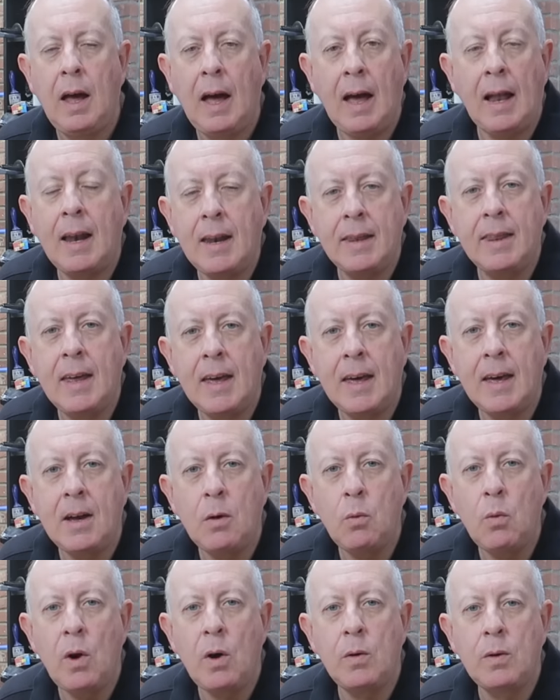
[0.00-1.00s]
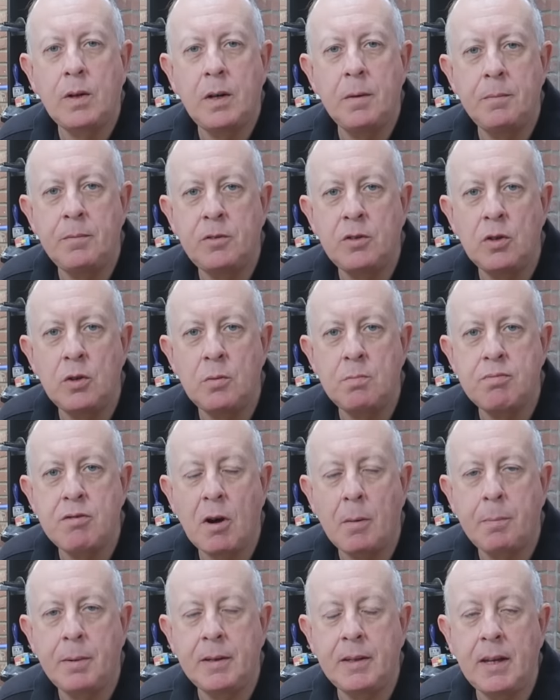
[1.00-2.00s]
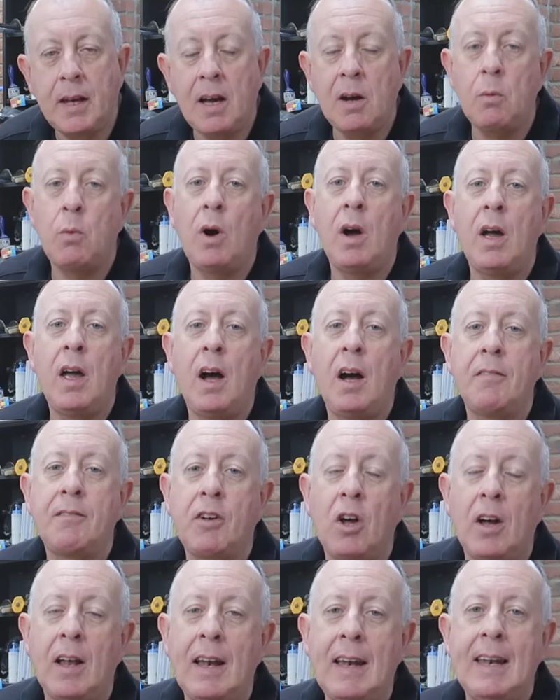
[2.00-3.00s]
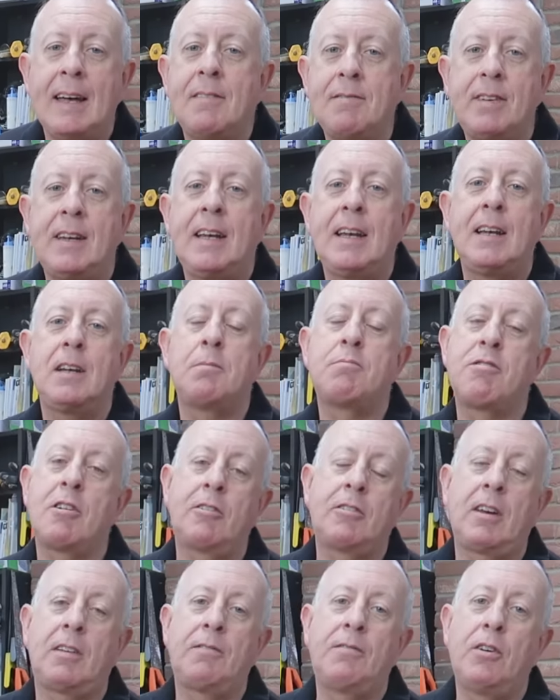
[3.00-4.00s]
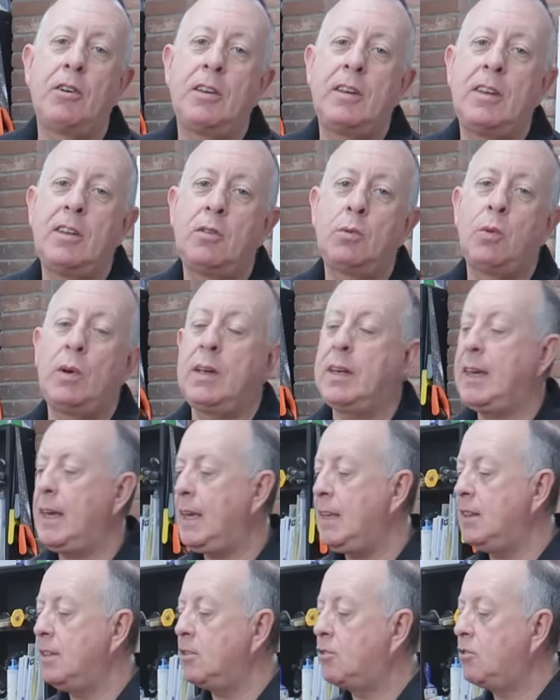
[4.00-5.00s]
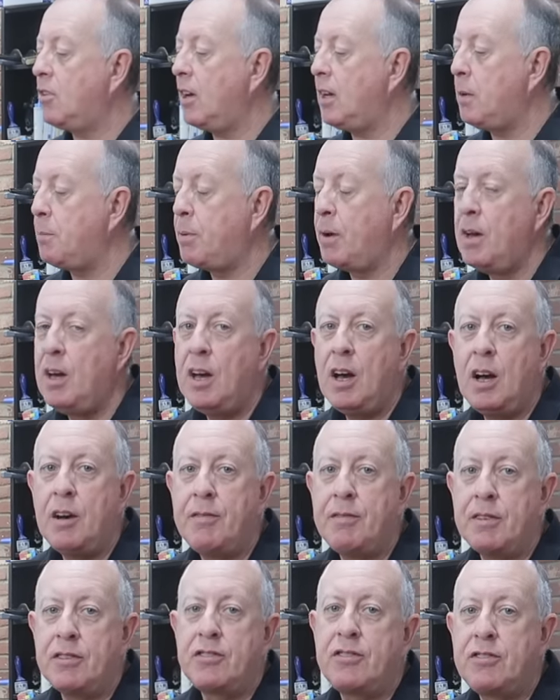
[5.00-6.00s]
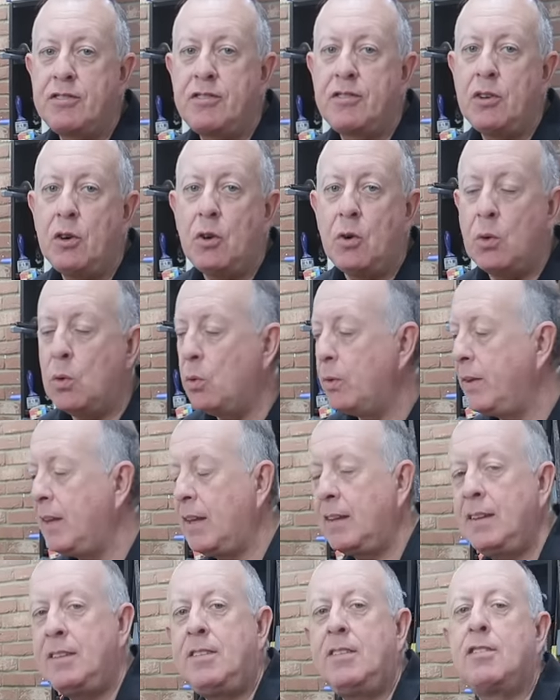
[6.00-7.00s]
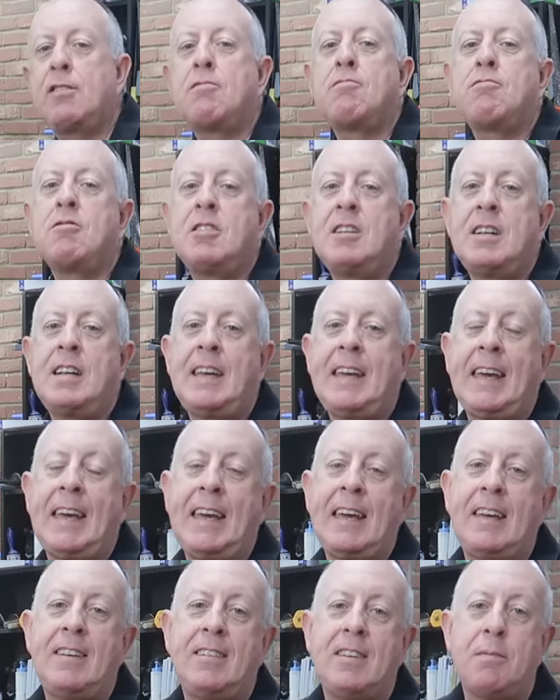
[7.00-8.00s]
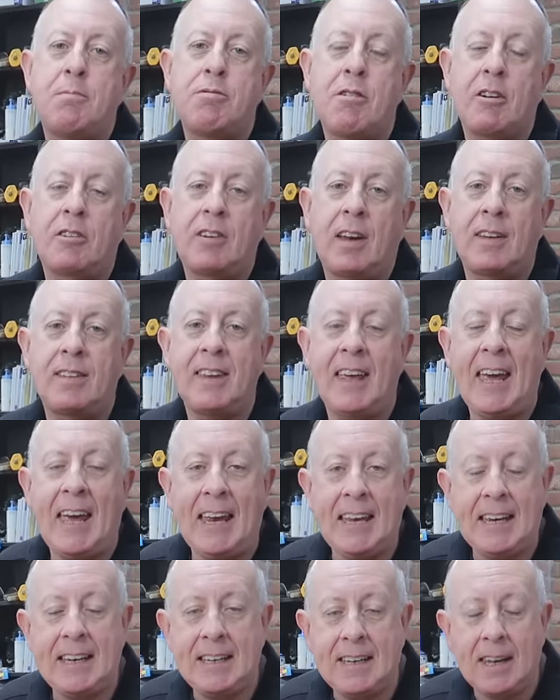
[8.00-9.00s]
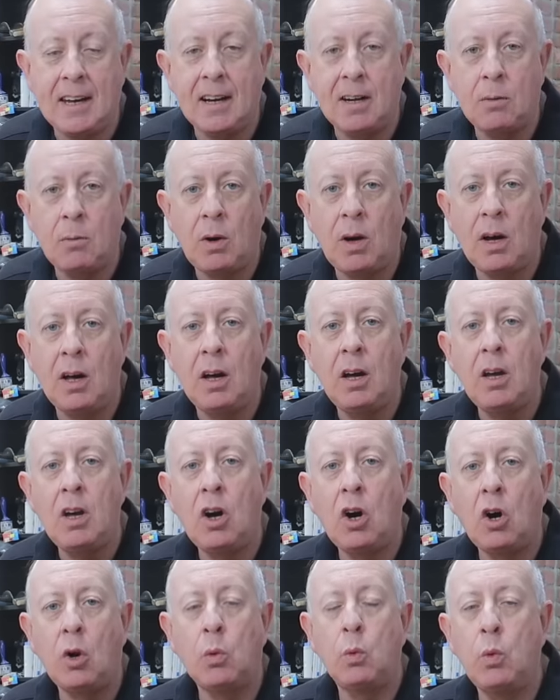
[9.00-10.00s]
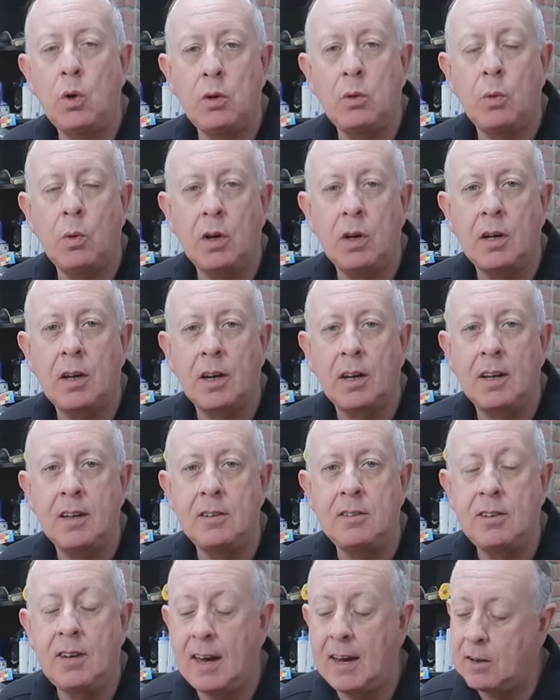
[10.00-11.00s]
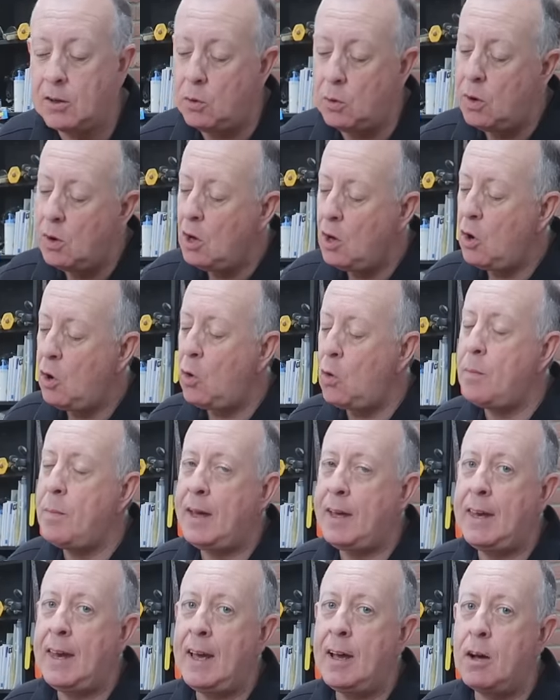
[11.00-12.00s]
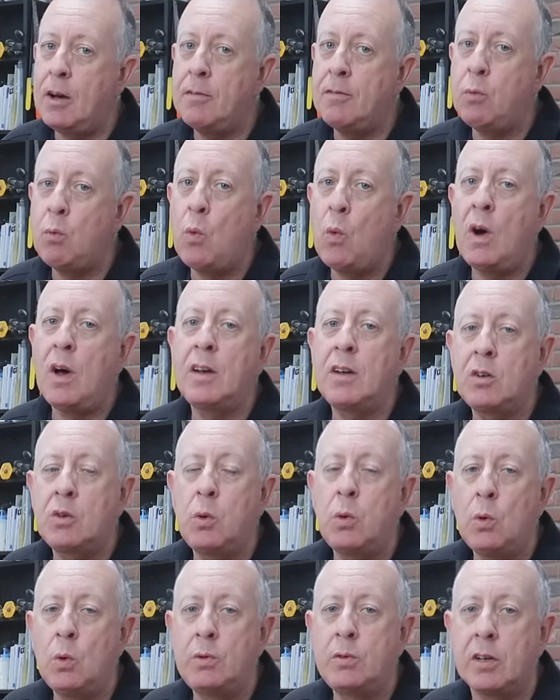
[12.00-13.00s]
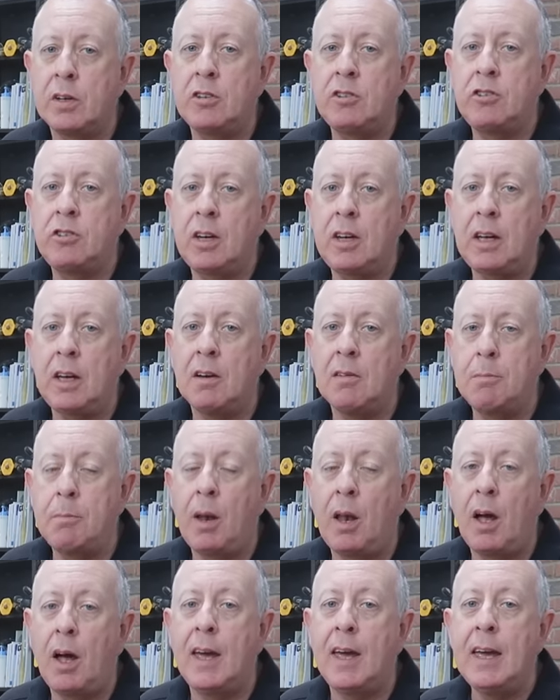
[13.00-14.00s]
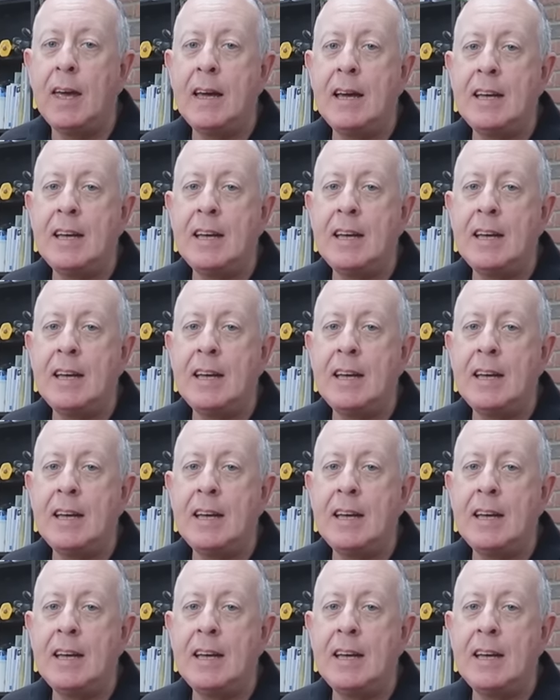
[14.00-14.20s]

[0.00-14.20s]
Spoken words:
Hello there, welcome to Proper DIY. I've got a lovely little project for you this week in the shape of a stool. Now this is a really easy project that any DIY or woodworker can tackle, all made out of 1/4 sheet of ply,